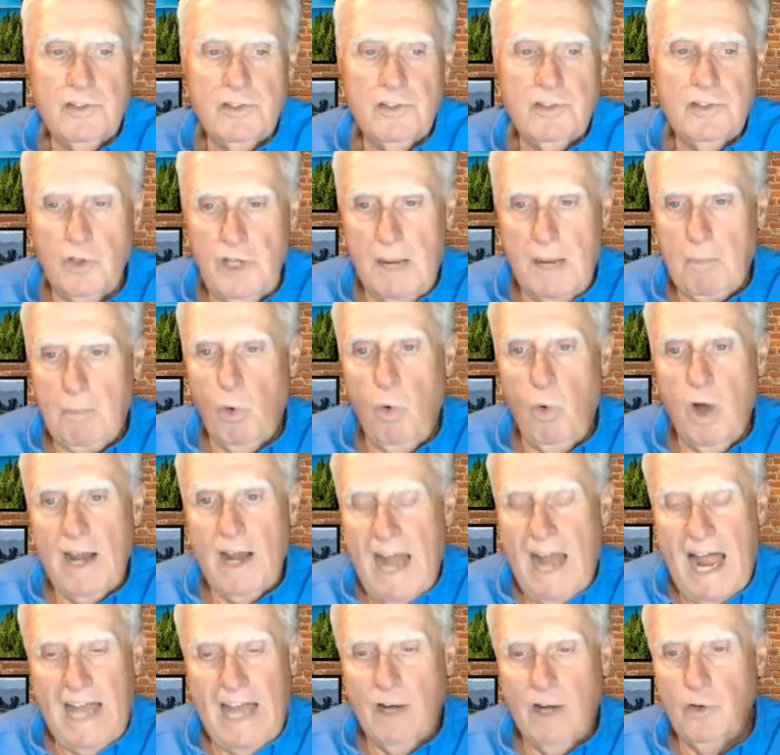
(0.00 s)
number
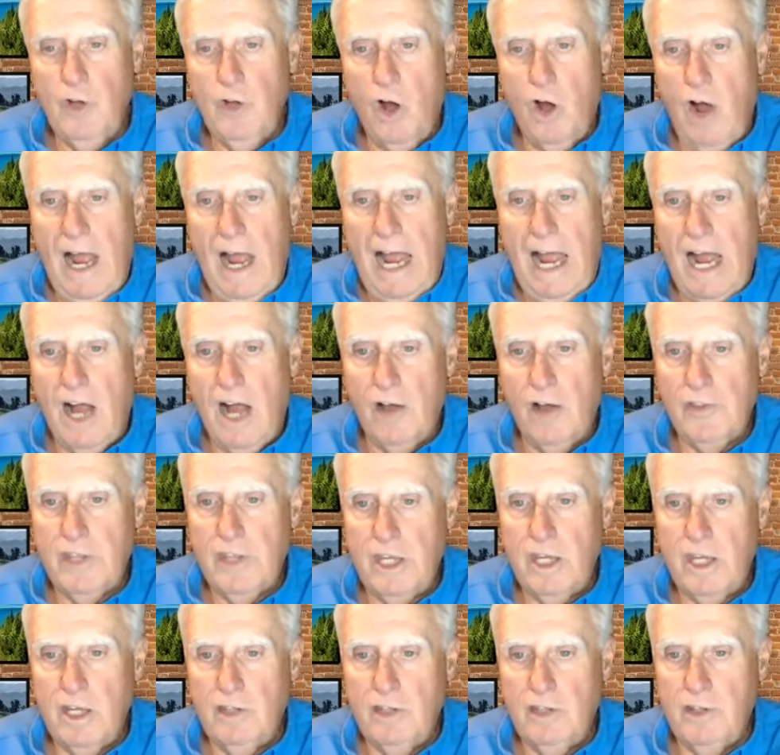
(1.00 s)
one, I don't know how
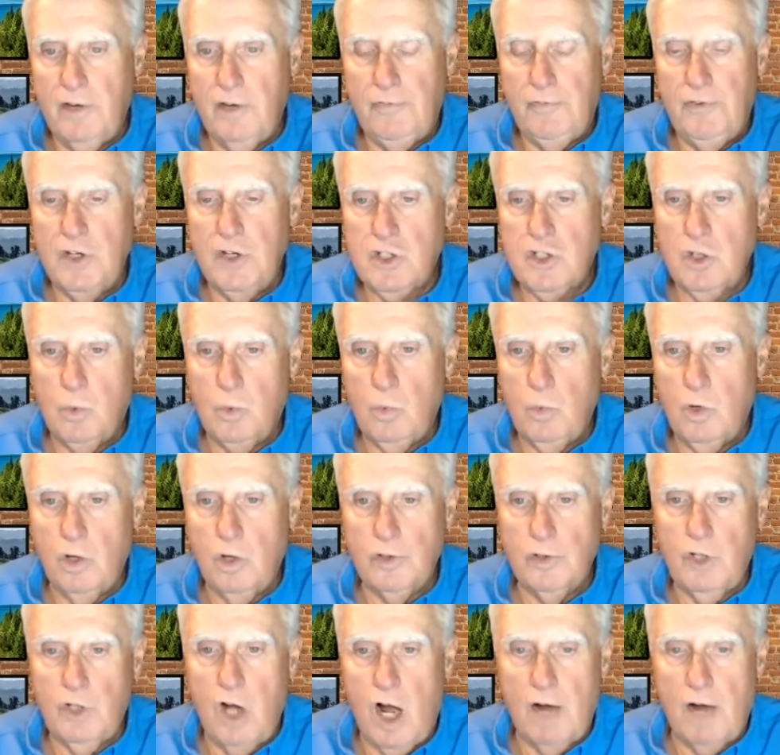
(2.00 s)
the official
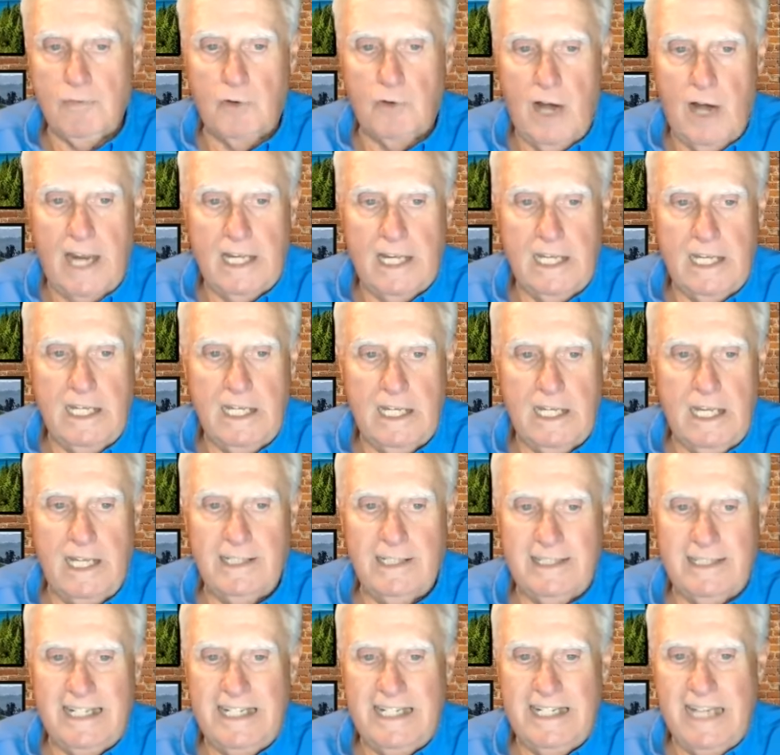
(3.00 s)
world golf ranking
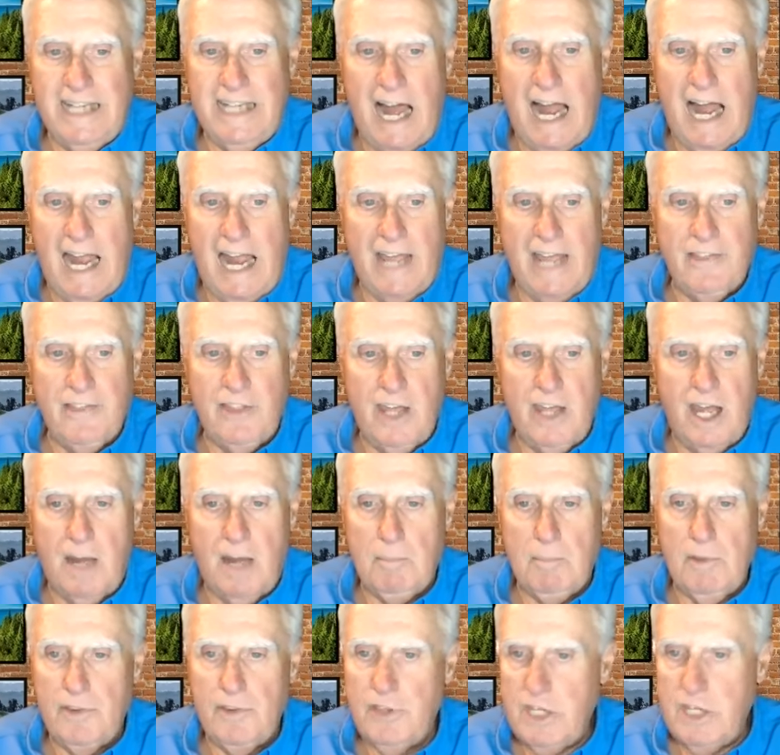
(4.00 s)
can deny
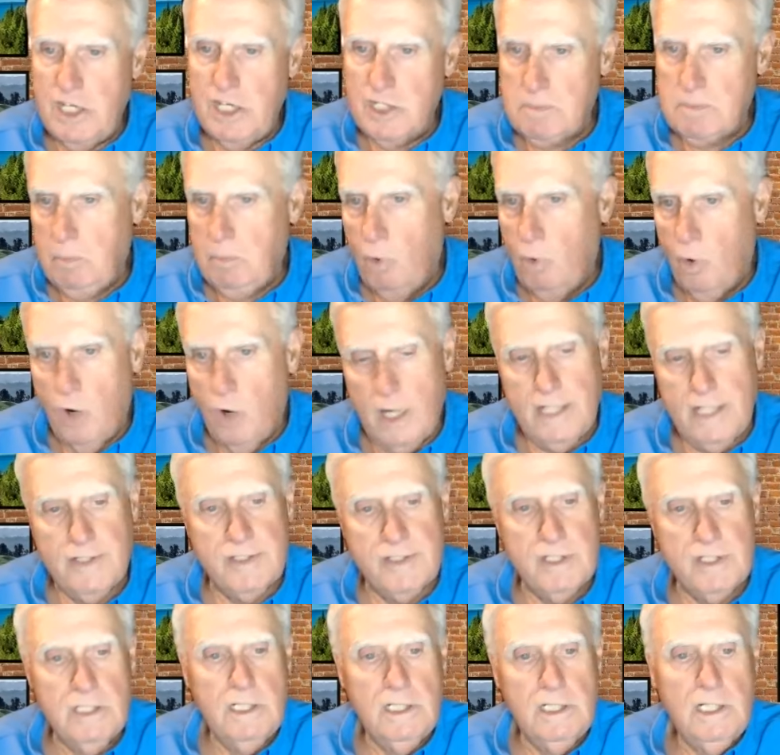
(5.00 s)
them these
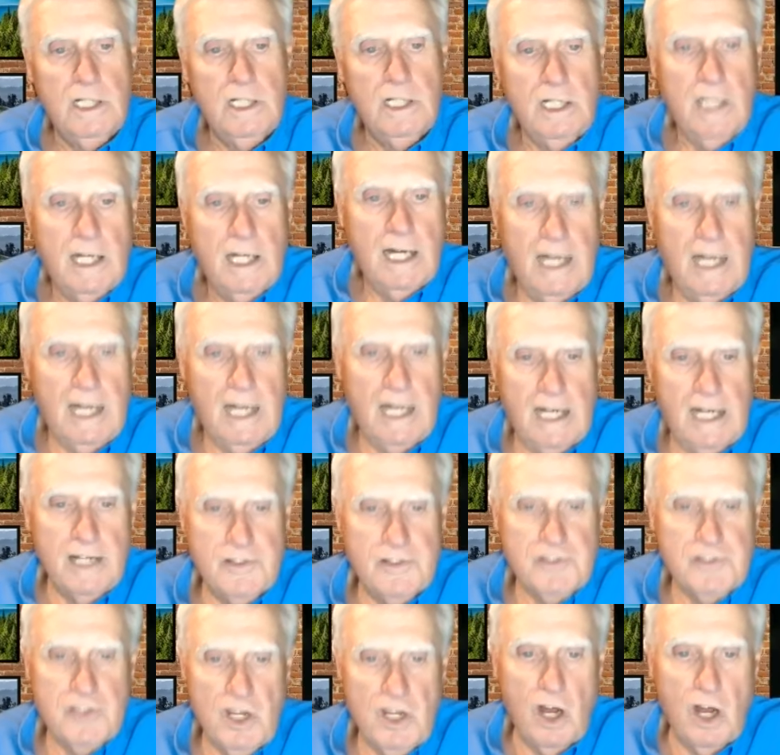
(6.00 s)
points.
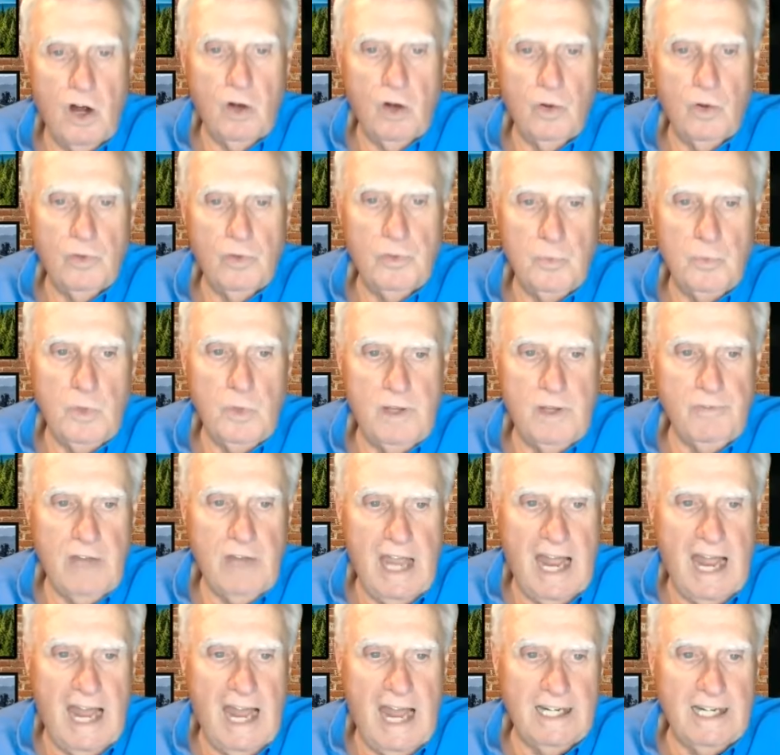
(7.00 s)
So we've
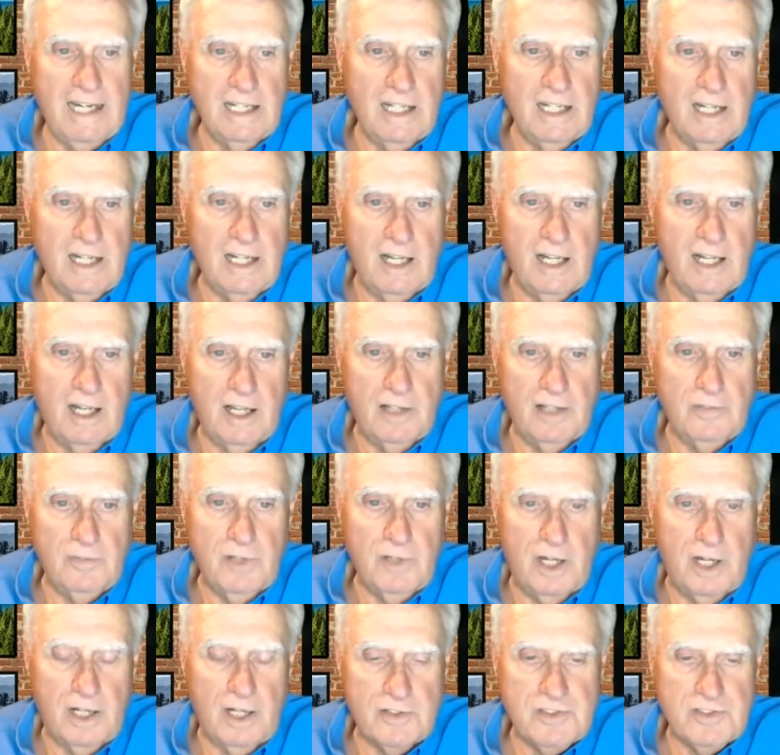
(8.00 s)
got
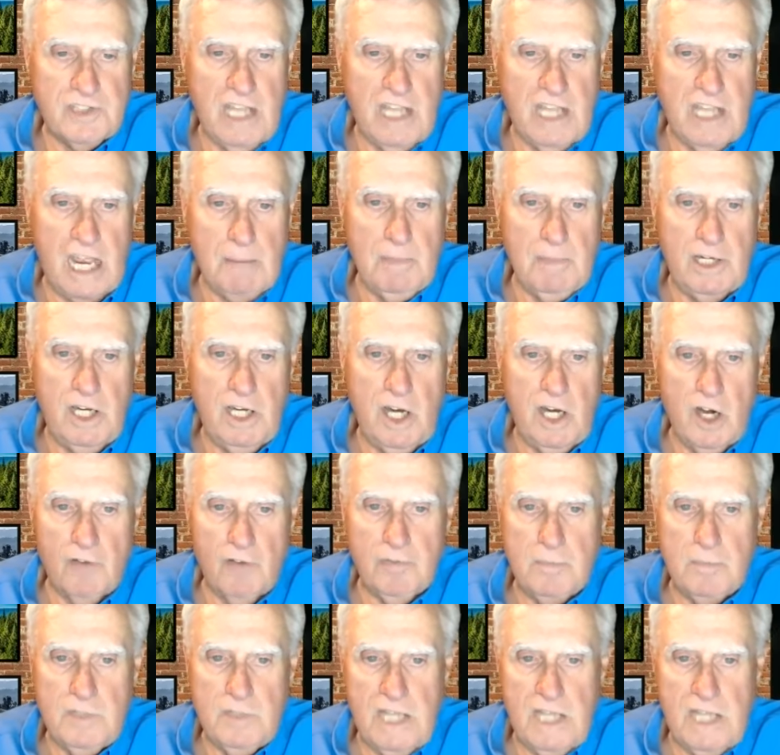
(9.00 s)
a statement here
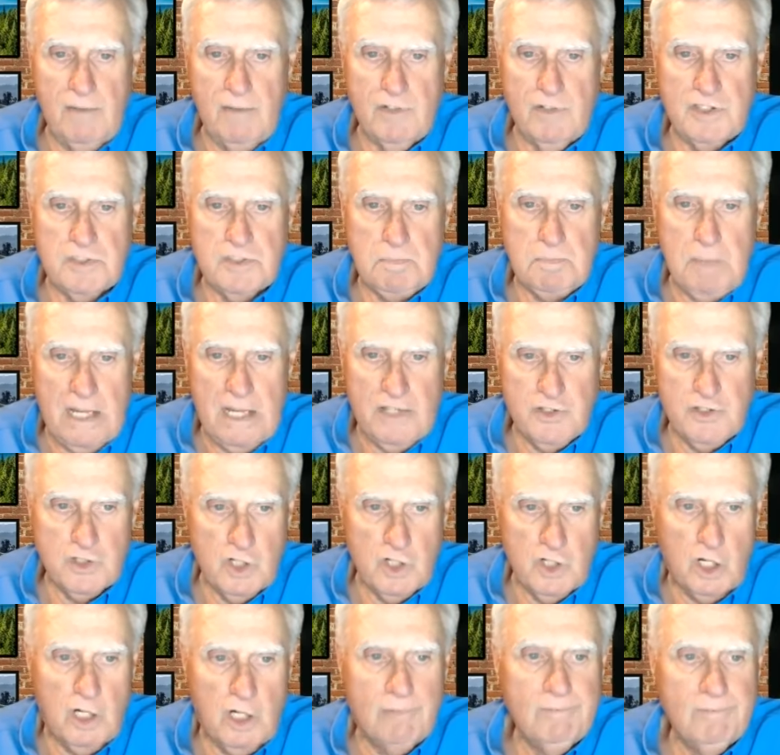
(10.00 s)
from David
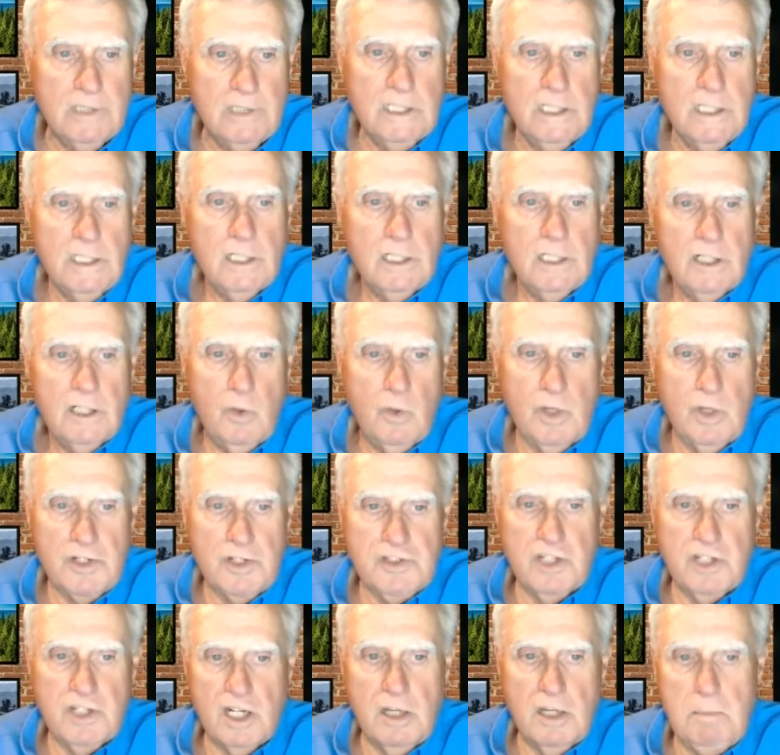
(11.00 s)
Spencer, who
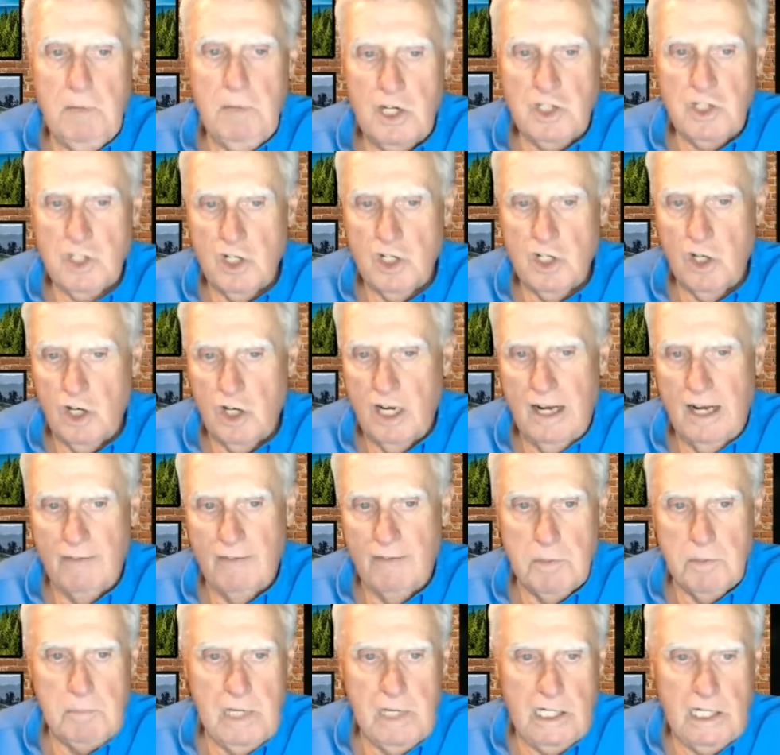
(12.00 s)
is the commissioner
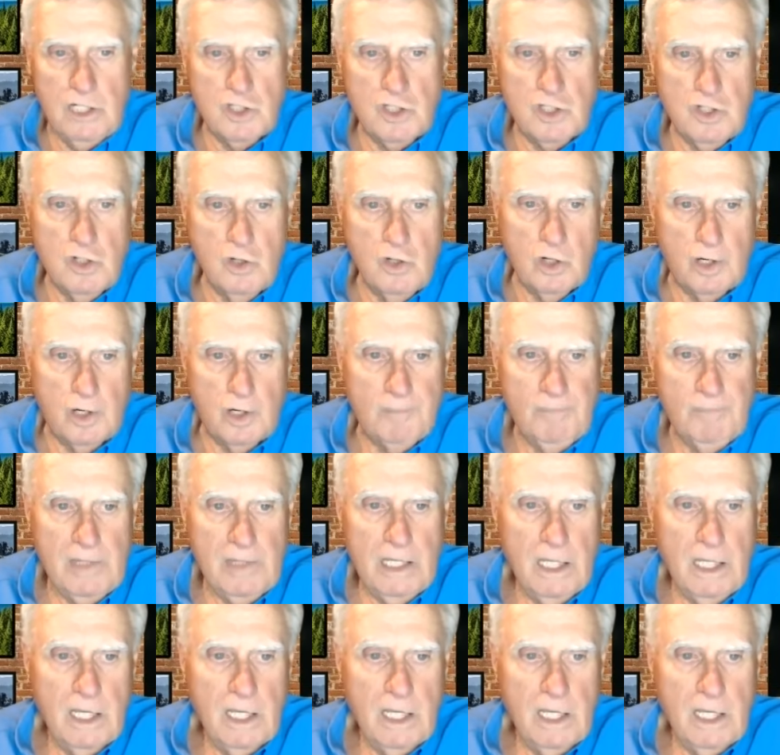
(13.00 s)
of the MENA Tour.